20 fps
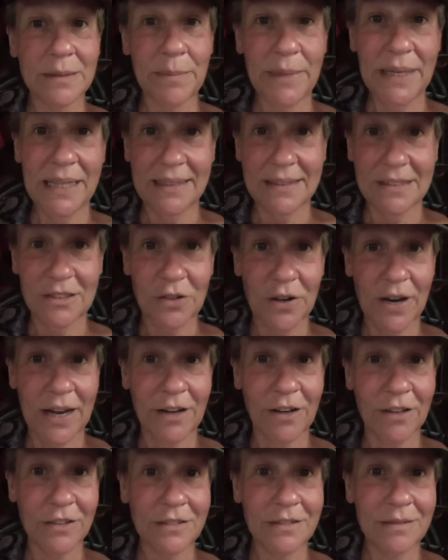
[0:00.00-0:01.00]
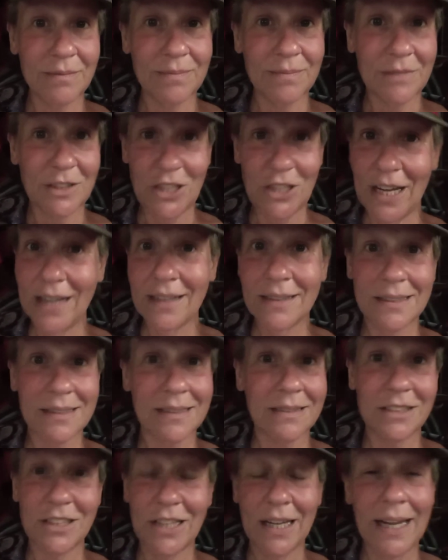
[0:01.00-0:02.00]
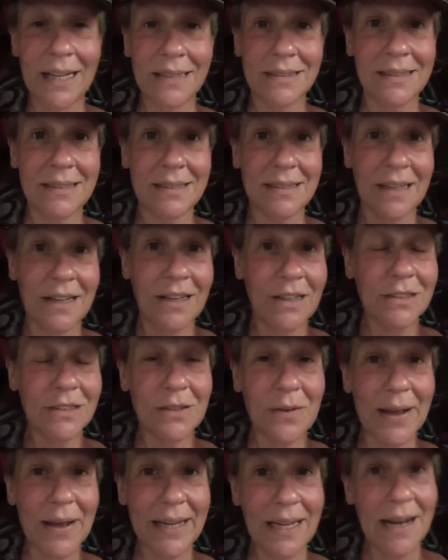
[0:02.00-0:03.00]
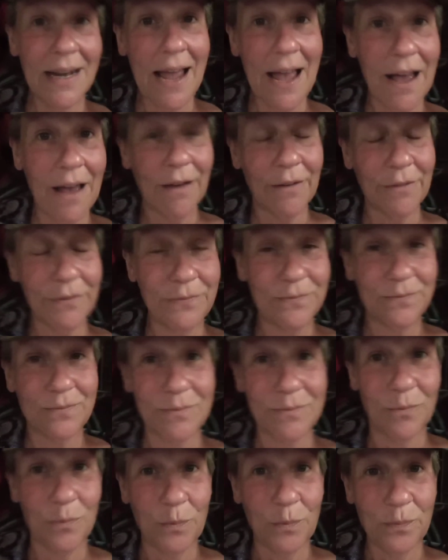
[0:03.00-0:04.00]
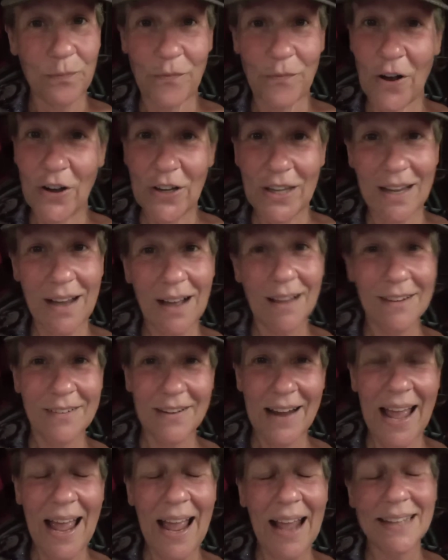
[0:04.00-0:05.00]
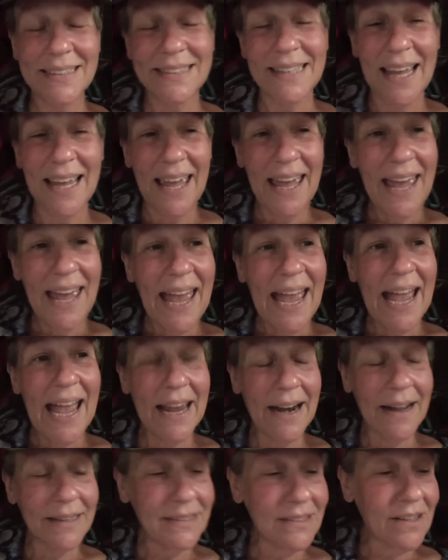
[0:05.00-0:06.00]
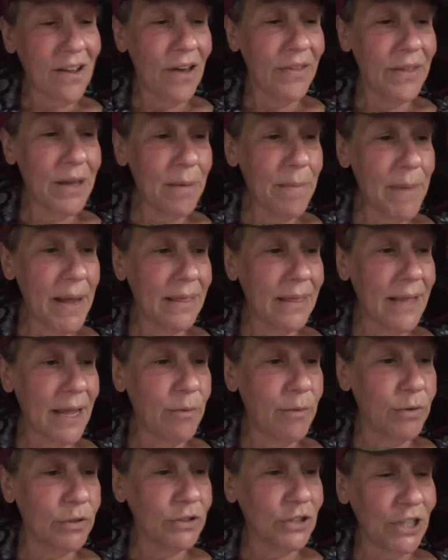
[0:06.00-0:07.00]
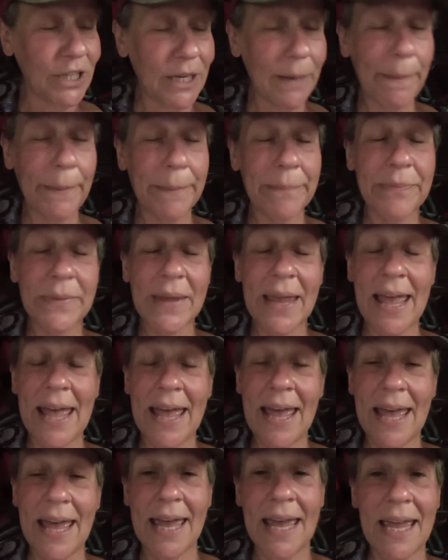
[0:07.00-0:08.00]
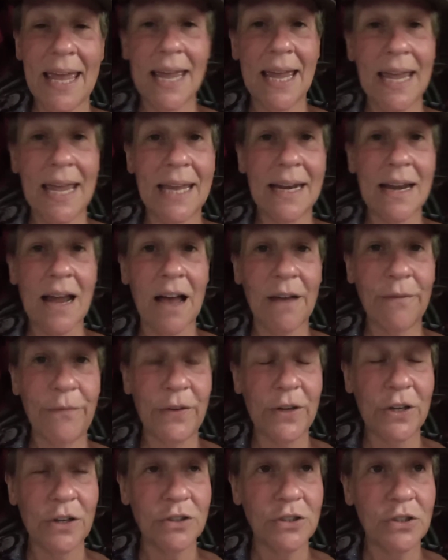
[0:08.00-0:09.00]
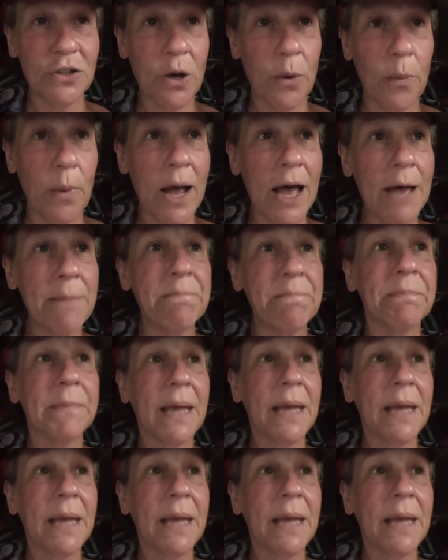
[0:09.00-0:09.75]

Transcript: some Easter egger chicks, chickens, so I can have funky colored eggs. And I saw them, and they were cheap, and I figured, you know what,